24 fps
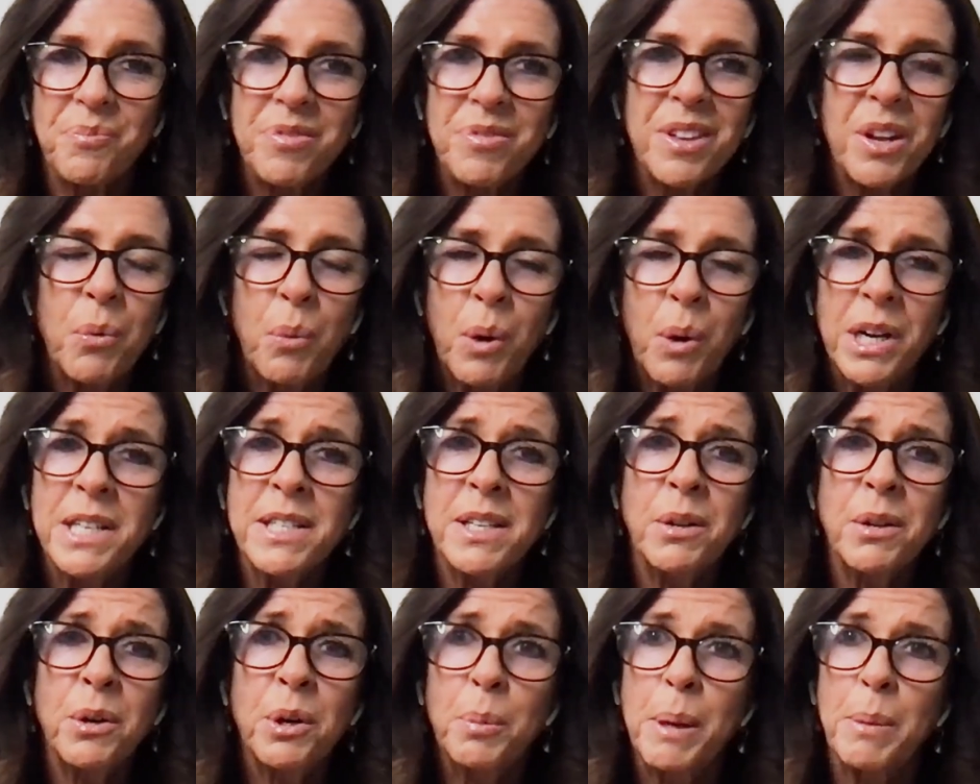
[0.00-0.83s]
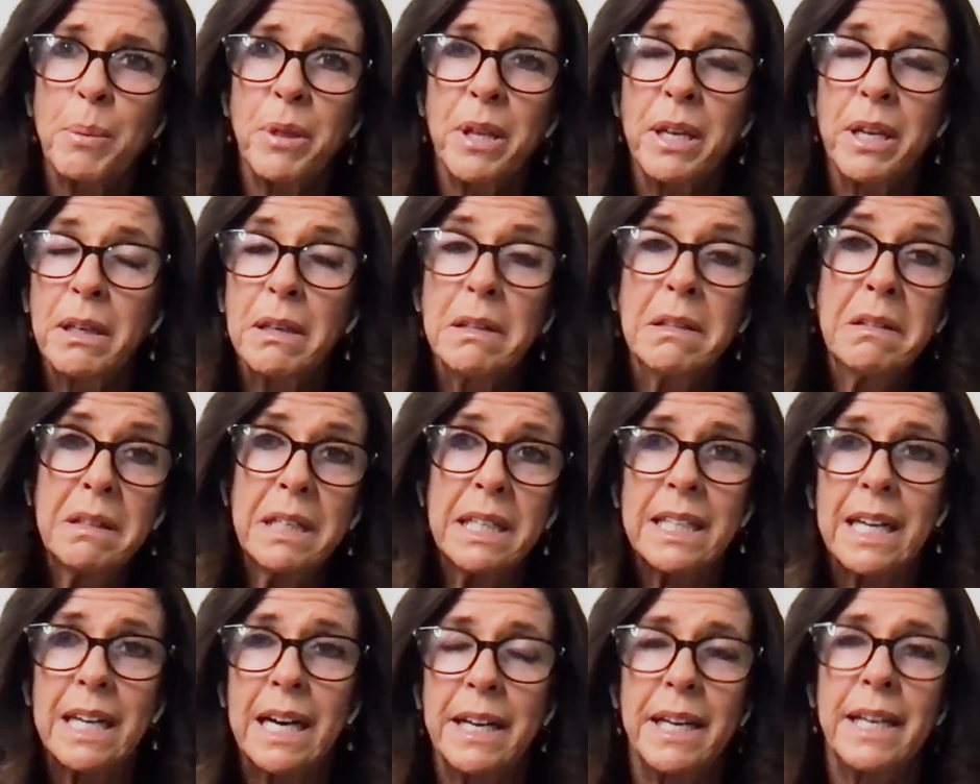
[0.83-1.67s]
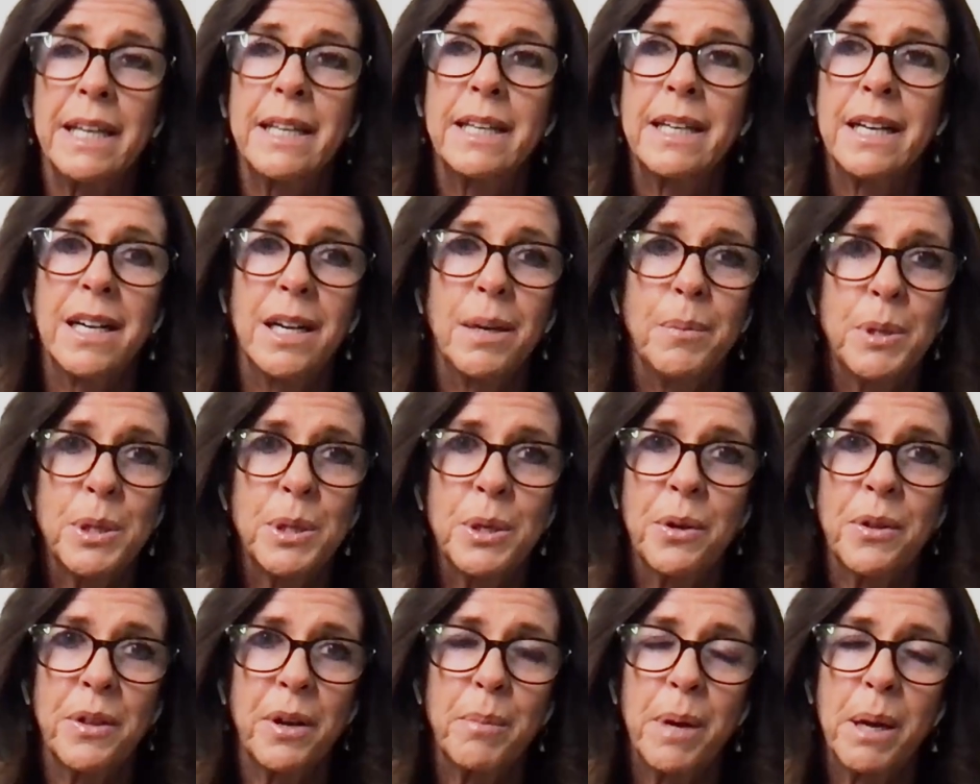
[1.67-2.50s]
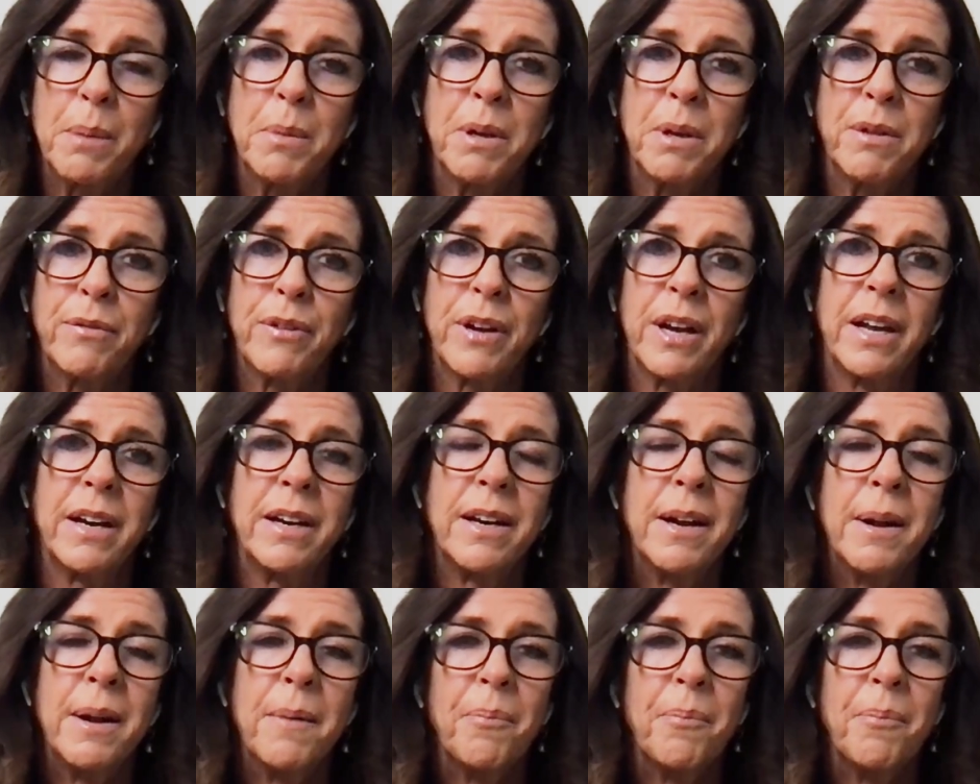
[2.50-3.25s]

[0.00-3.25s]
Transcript: One is a lot of people think, I can't eat carbs, they'll make me fat.